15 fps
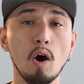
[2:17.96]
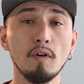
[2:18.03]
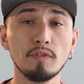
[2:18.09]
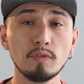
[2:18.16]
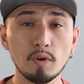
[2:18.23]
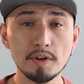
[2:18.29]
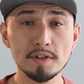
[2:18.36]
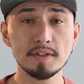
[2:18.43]

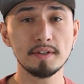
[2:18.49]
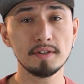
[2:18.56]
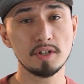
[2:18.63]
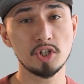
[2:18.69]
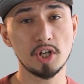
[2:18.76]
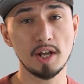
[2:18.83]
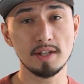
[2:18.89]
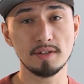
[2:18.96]
Of course, there's a
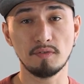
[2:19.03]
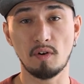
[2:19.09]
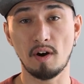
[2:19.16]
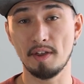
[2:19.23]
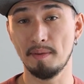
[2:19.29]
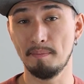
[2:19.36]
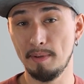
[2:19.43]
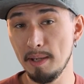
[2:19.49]
chance for
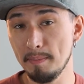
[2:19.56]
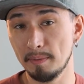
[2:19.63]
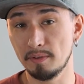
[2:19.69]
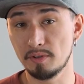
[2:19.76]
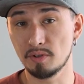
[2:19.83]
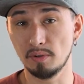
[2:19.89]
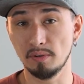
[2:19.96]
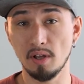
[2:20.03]
other people
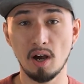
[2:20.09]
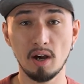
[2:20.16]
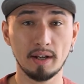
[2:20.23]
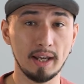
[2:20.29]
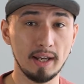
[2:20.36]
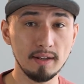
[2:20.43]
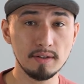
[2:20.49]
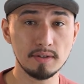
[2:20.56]
to
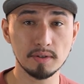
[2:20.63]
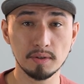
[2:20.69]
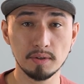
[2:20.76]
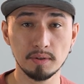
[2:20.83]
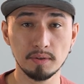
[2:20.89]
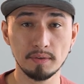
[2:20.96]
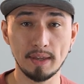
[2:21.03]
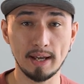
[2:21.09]
log
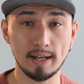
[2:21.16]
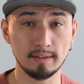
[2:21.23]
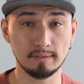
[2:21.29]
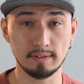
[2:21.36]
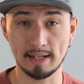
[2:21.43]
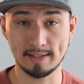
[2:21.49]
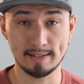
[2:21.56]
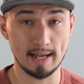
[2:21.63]
into
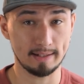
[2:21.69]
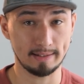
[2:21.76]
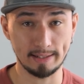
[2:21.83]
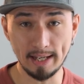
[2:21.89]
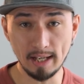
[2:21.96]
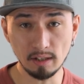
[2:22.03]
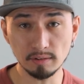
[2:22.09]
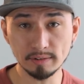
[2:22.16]
that exact
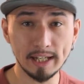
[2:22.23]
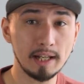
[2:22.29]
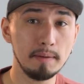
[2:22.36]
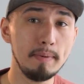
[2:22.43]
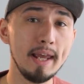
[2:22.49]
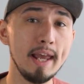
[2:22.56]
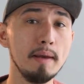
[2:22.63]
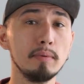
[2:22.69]
account and
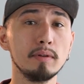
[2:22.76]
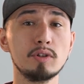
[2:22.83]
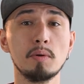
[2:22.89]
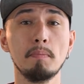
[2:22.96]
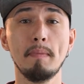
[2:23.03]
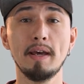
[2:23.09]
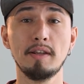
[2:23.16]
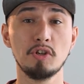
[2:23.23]
be able to
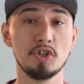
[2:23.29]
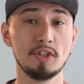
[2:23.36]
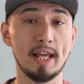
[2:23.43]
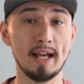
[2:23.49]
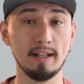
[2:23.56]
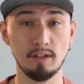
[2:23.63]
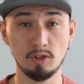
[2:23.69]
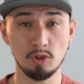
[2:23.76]
manage
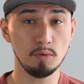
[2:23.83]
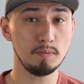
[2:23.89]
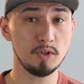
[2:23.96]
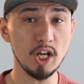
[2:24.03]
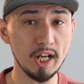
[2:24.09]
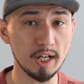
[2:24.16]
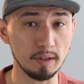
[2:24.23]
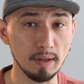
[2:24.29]
that YouTube
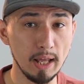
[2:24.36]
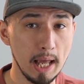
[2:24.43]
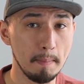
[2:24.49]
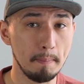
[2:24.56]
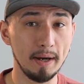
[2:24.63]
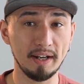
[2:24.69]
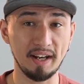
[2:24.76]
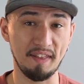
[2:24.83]
channel,
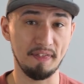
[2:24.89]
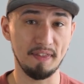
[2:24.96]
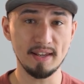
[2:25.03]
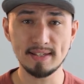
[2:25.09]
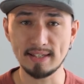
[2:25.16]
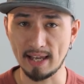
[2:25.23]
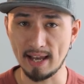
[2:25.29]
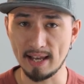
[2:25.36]
but in
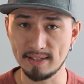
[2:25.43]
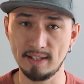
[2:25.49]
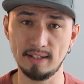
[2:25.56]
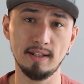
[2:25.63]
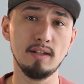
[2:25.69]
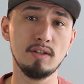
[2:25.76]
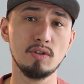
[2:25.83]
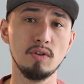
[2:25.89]
this case, they
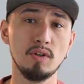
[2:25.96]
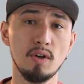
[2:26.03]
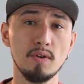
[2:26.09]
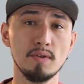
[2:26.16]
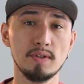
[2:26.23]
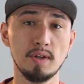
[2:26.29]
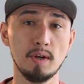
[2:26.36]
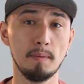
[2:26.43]
need to
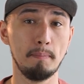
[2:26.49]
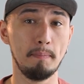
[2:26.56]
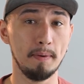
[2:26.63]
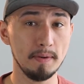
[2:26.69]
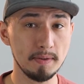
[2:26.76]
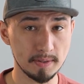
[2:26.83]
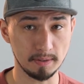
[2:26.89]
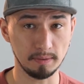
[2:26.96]
use your
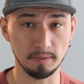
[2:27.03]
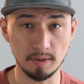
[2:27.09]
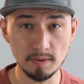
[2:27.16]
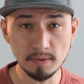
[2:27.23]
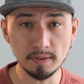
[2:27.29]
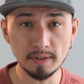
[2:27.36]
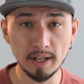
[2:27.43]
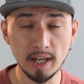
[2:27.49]
personal
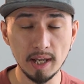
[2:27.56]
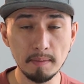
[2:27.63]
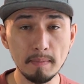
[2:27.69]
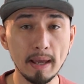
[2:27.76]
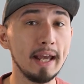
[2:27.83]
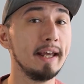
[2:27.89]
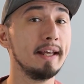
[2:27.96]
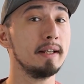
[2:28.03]

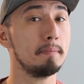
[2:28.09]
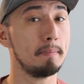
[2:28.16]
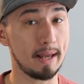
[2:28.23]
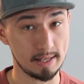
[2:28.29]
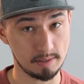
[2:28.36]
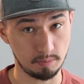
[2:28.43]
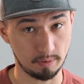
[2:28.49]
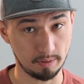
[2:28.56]
username and
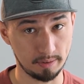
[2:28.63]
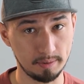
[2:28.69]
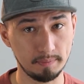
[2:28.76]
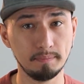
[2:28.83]
password.